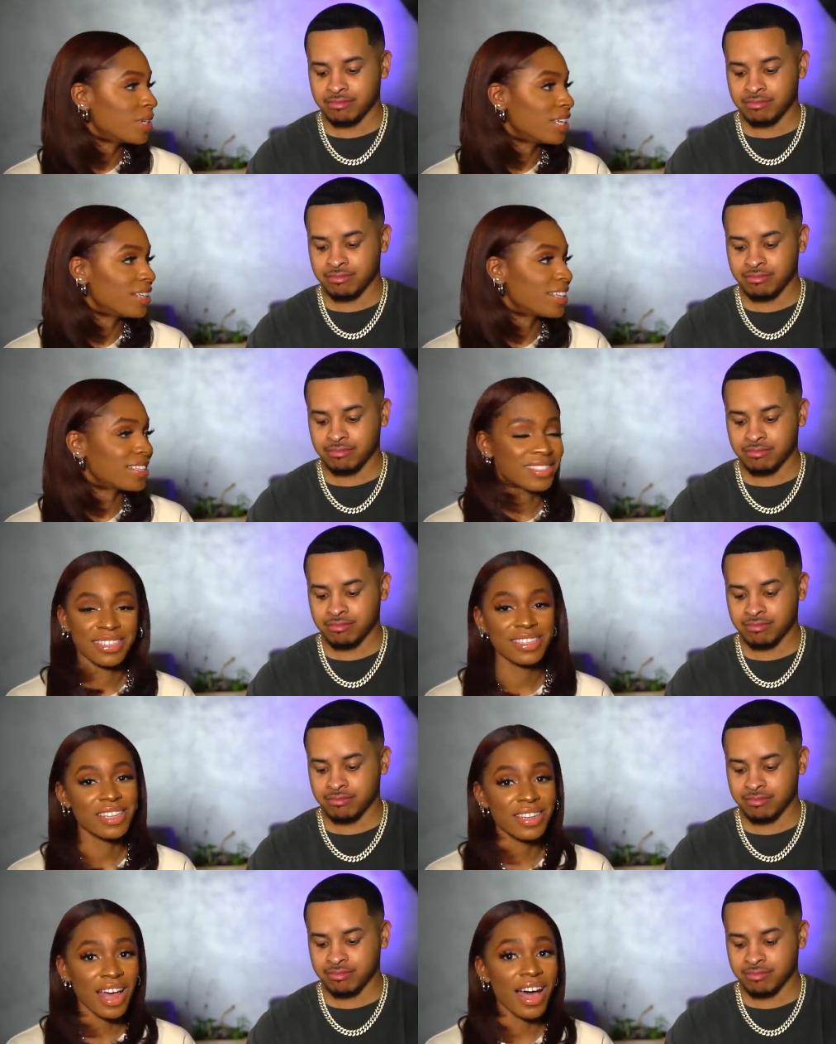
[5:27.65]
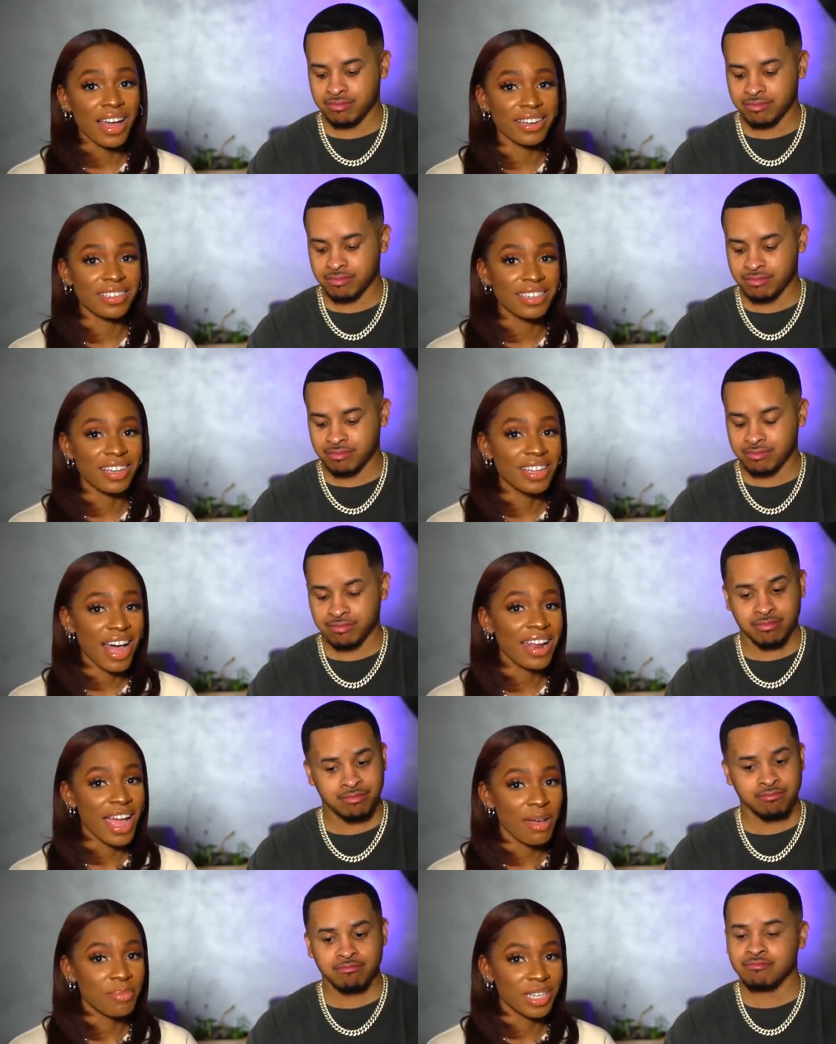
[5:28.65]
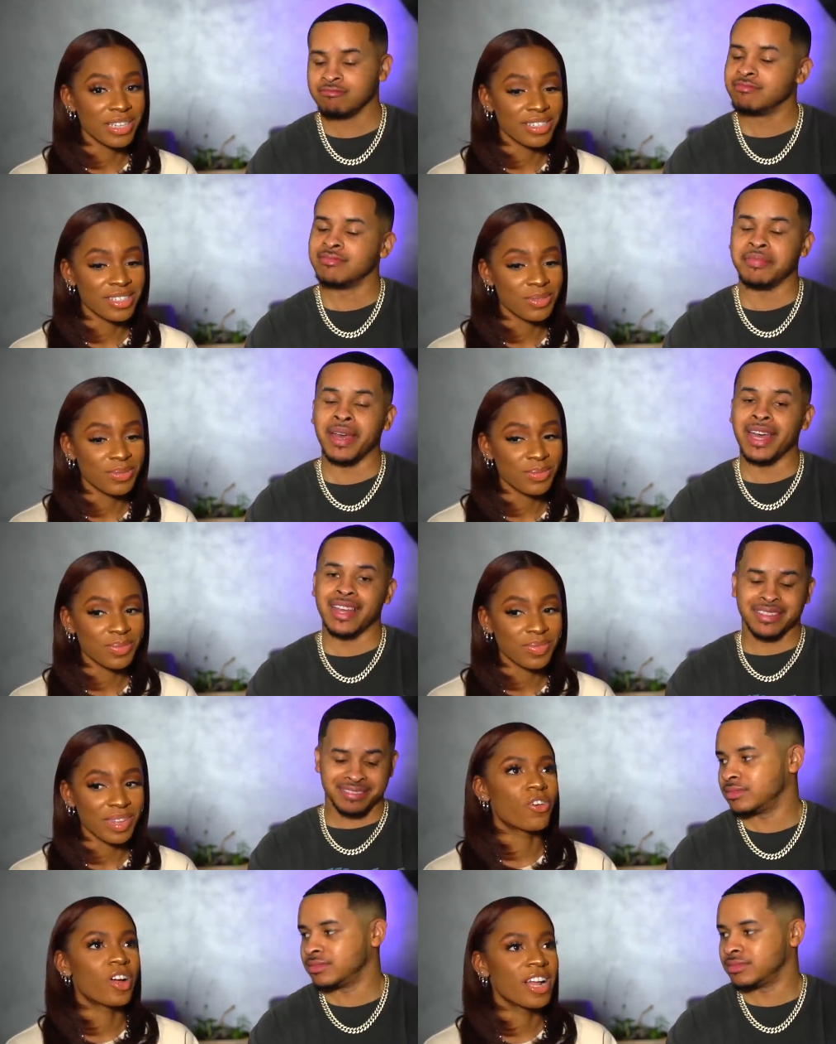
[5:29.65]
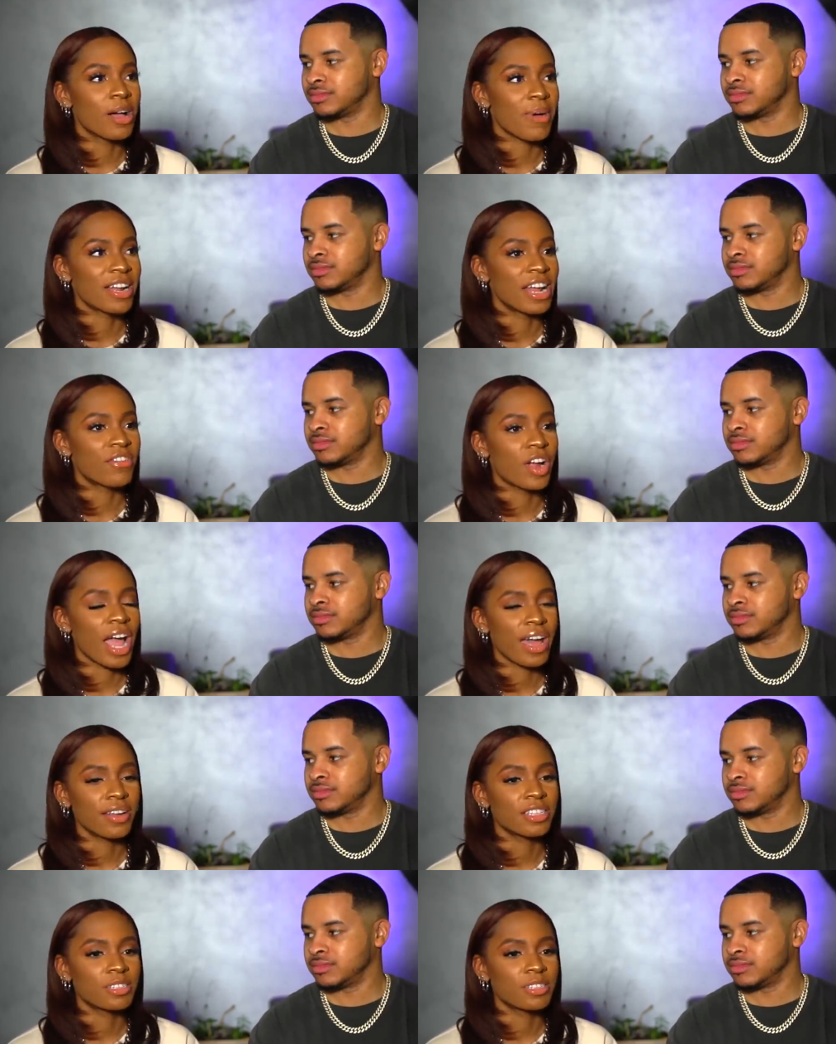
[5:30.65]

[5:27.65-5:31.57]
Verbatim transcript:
Speaker 1: I mean, that's it's a lot a lot happened. Man. Growing up, I never had